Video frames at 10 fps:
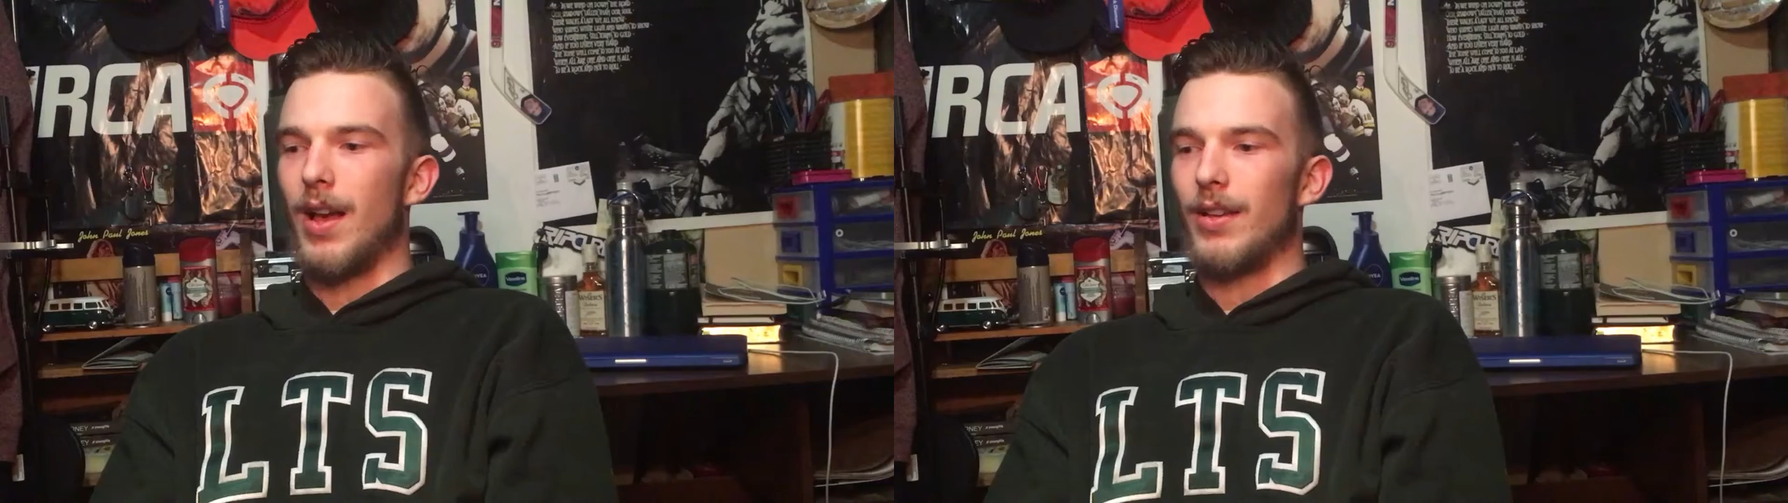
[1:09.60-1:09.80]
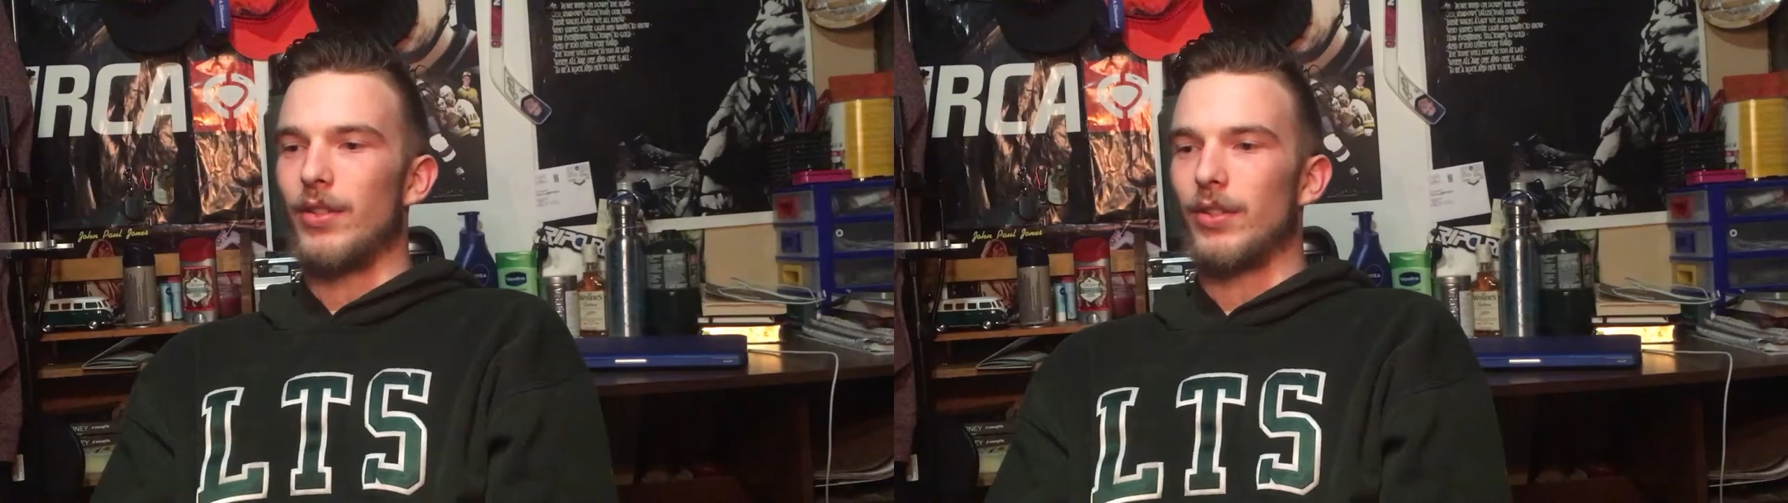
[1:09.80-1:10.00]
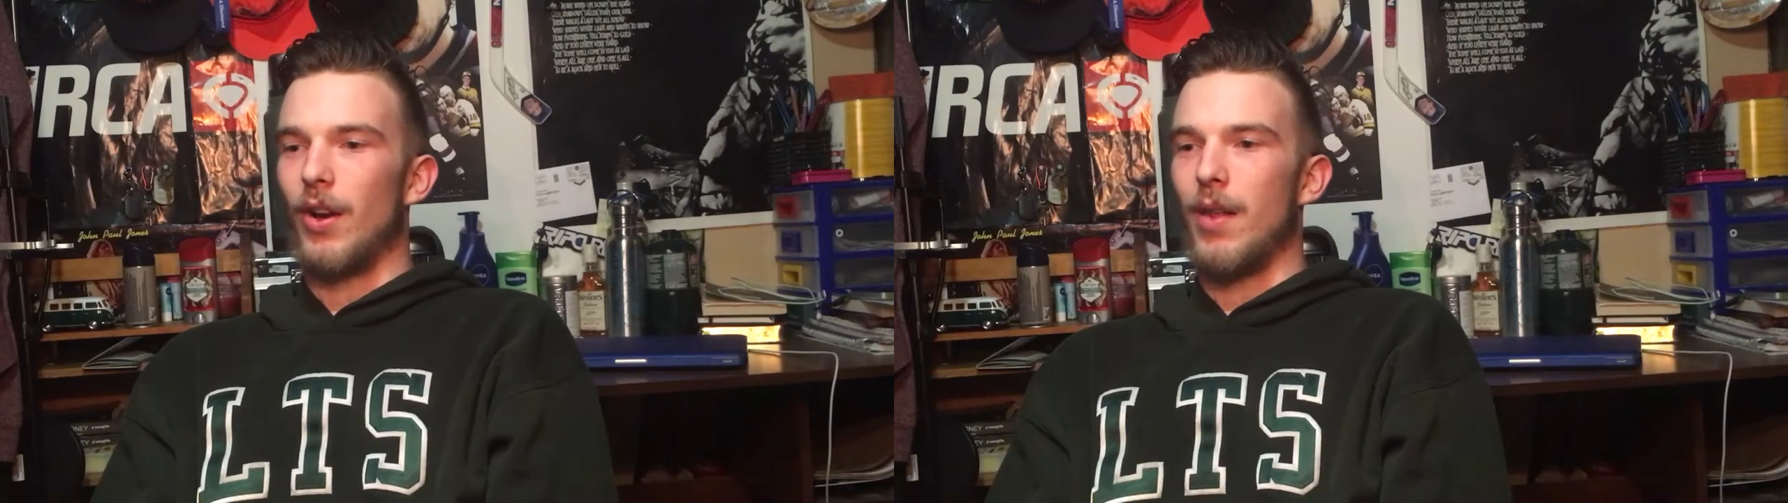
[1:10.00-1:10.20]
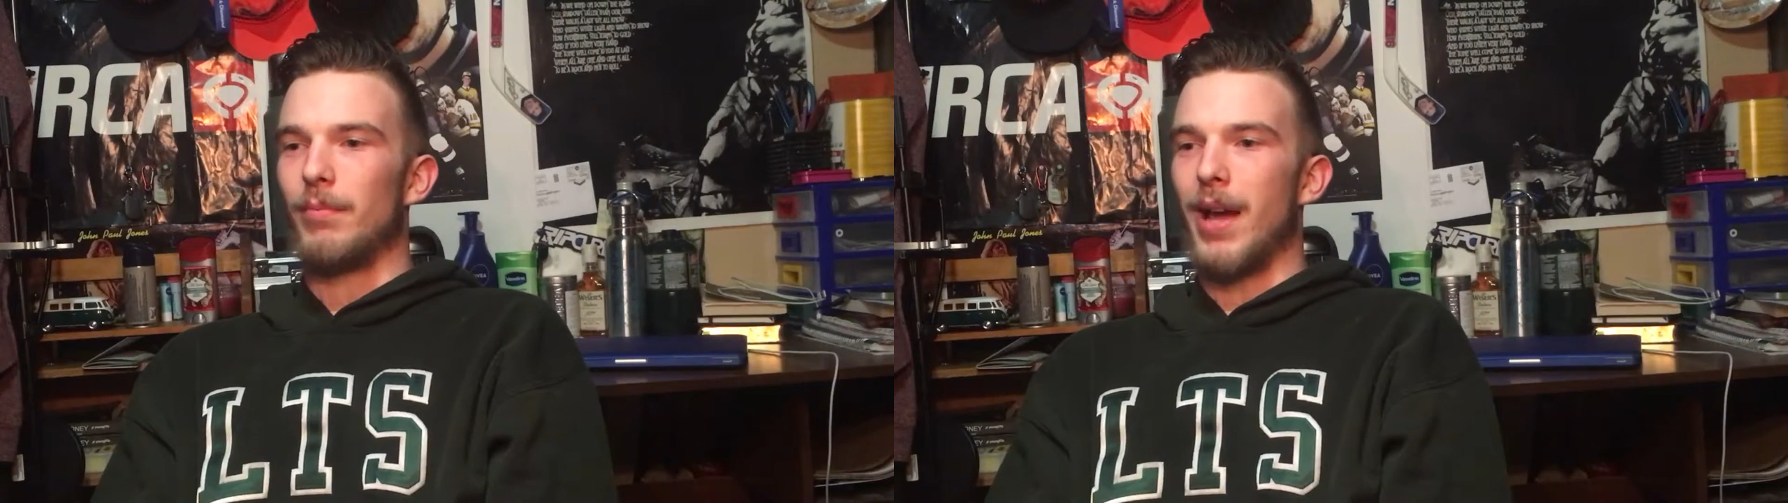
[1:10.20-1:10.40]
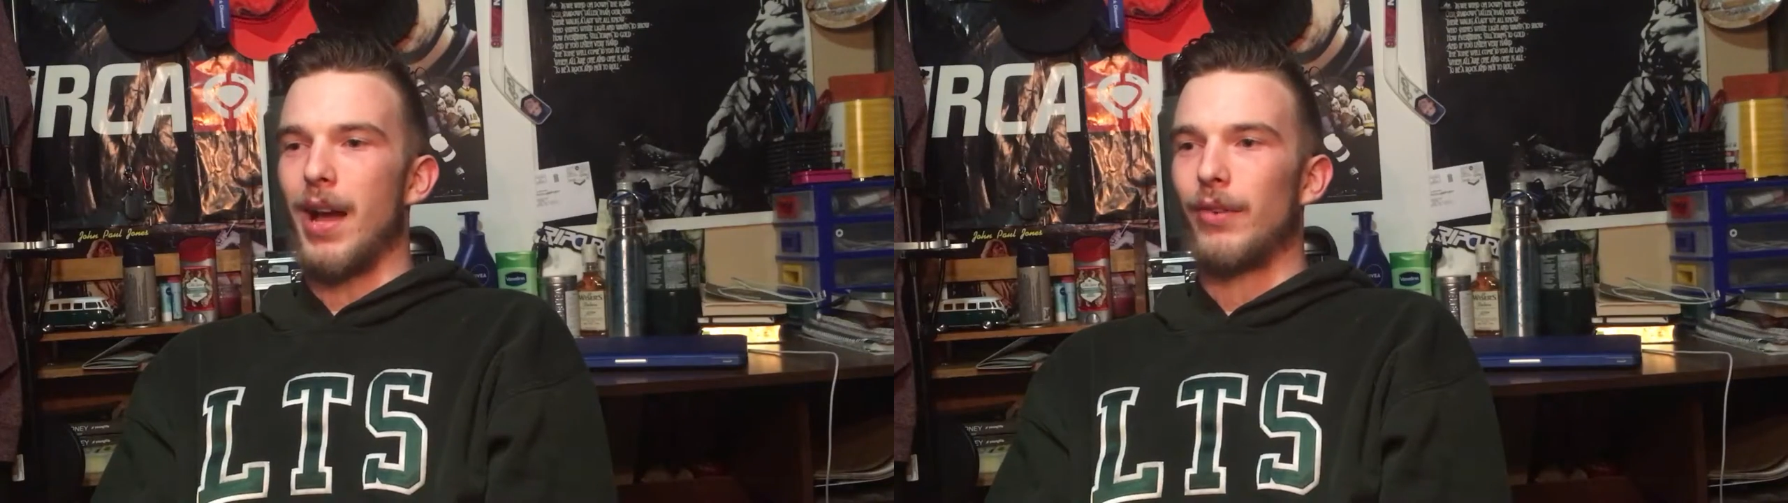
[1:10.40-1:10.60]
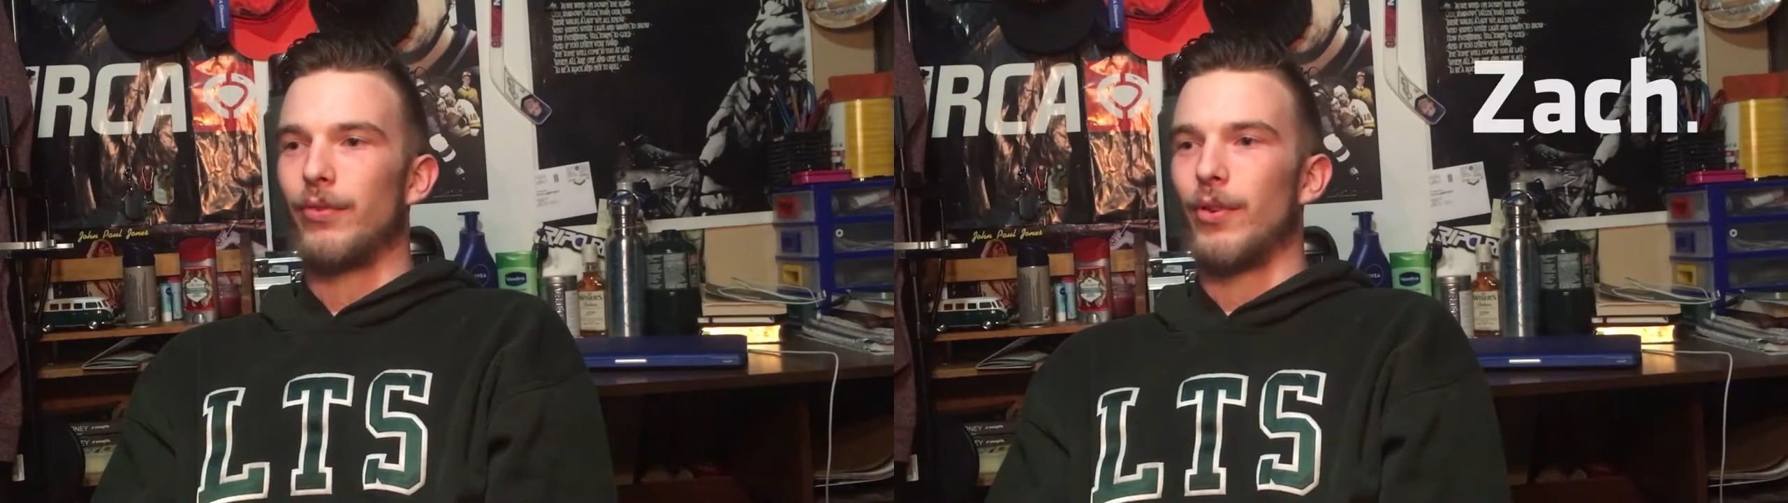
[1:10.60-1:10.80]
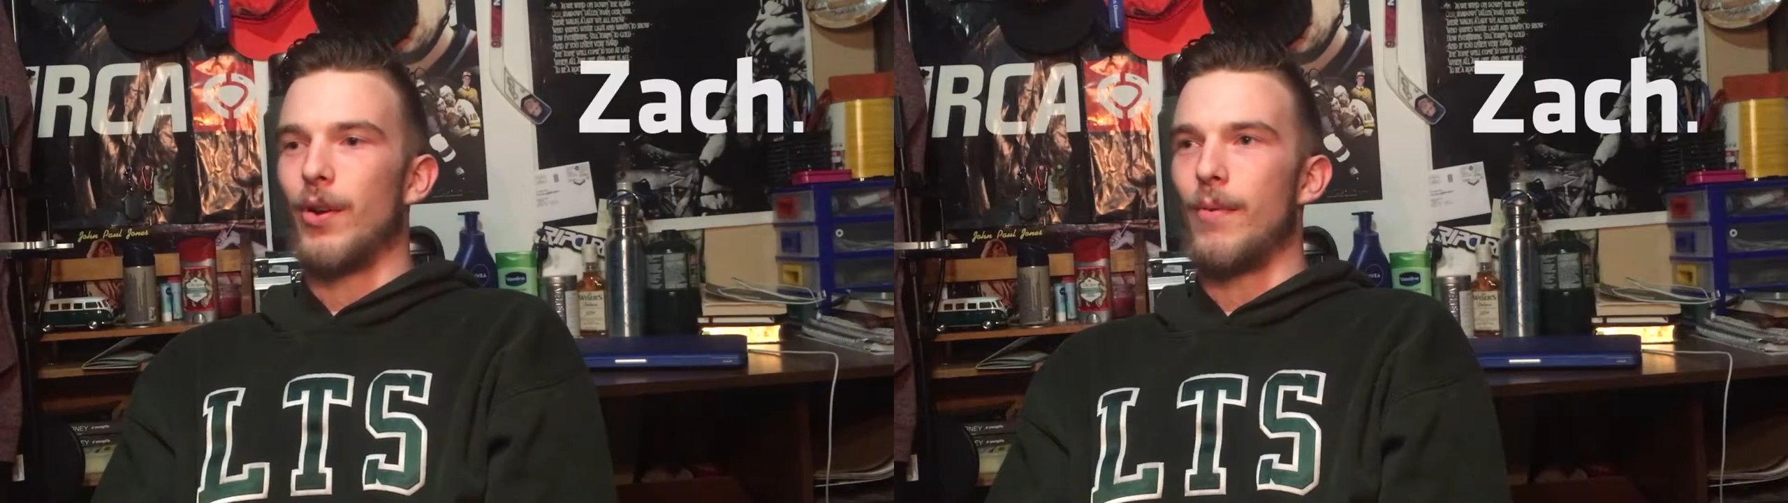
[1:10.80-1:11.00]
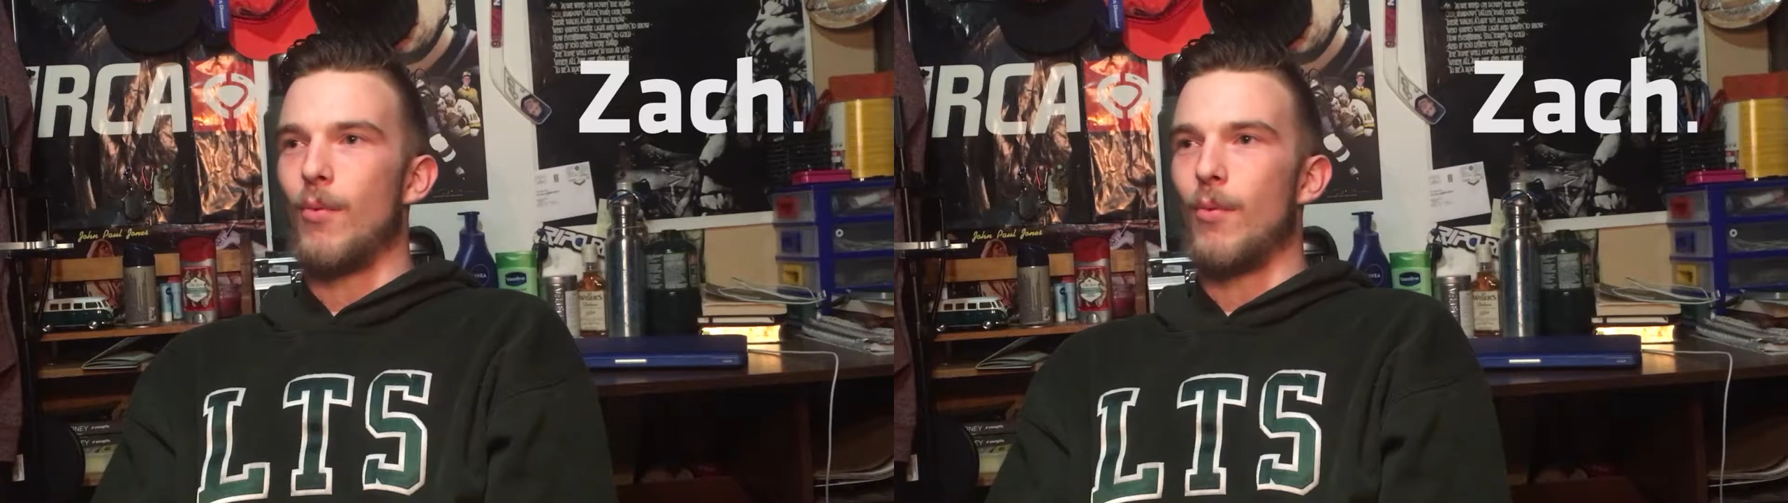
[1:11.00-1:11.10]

I had just gotten back from